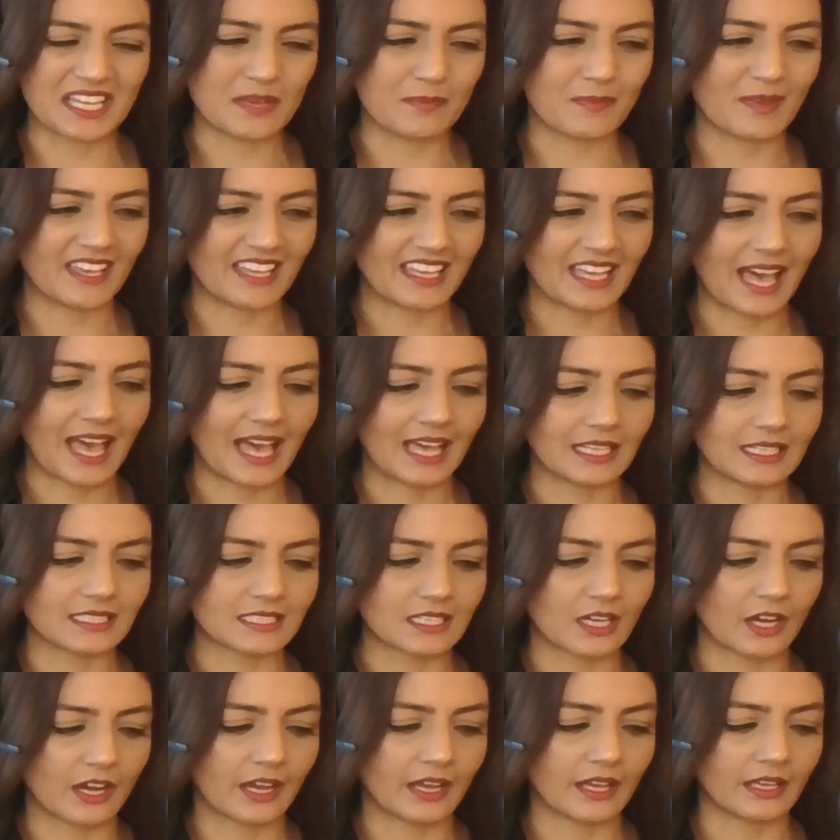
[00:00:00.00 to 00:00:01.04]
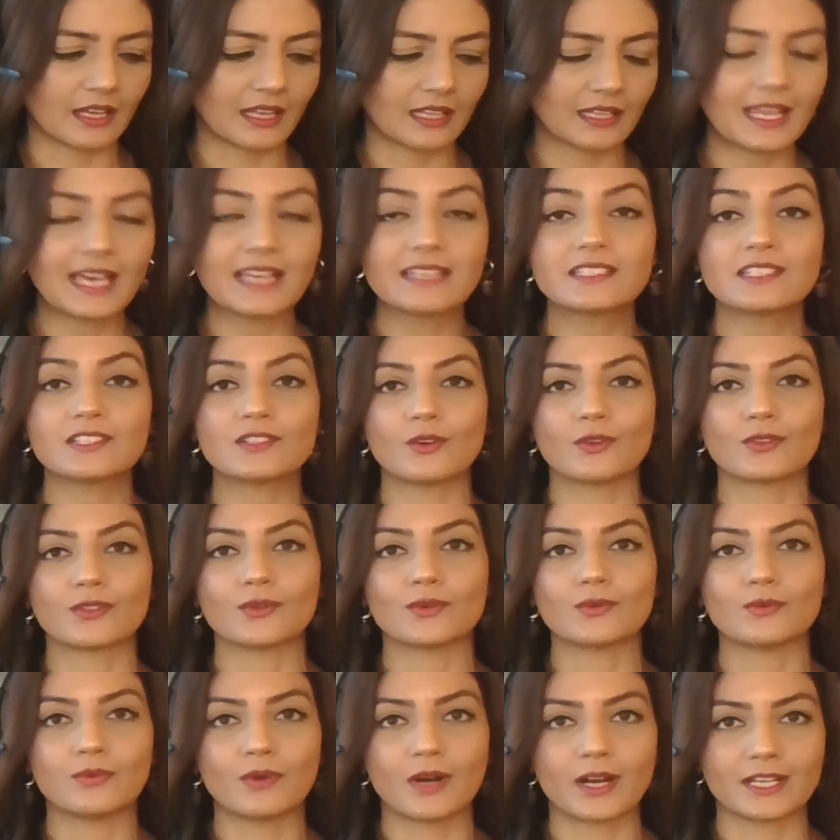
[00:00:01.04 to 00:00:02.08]
EP, and I landed on
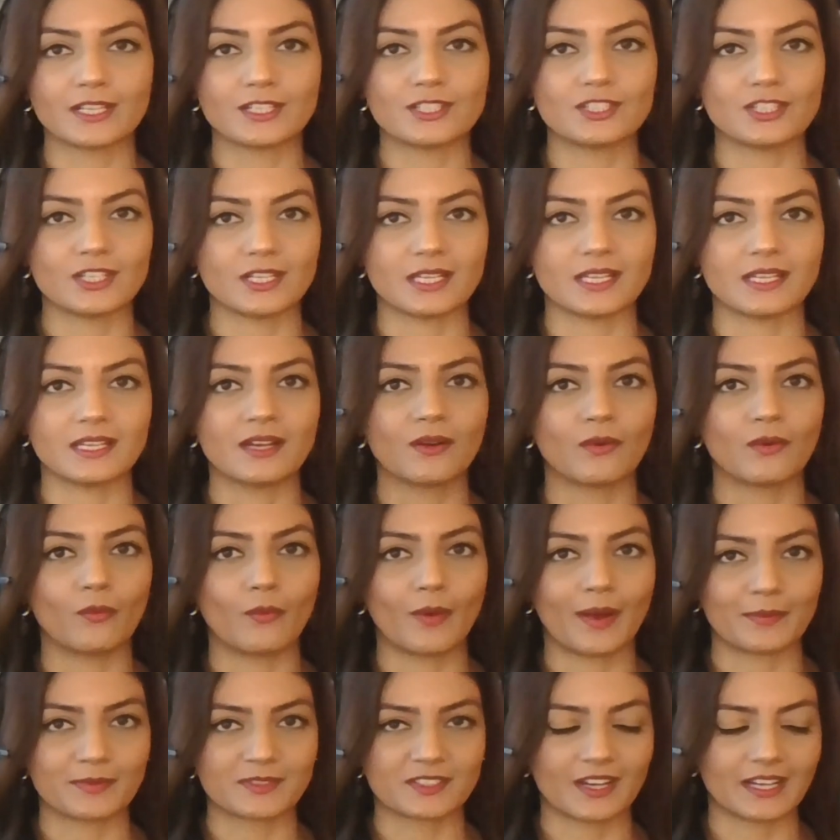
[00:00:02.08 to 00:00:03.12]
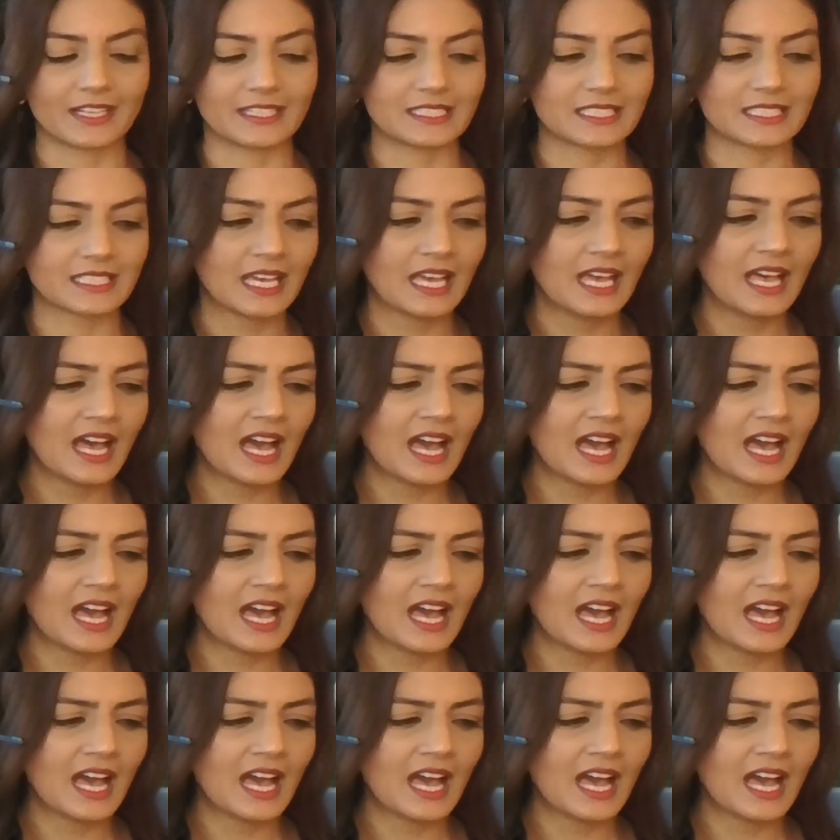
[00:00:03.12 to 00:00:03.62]
the YG website,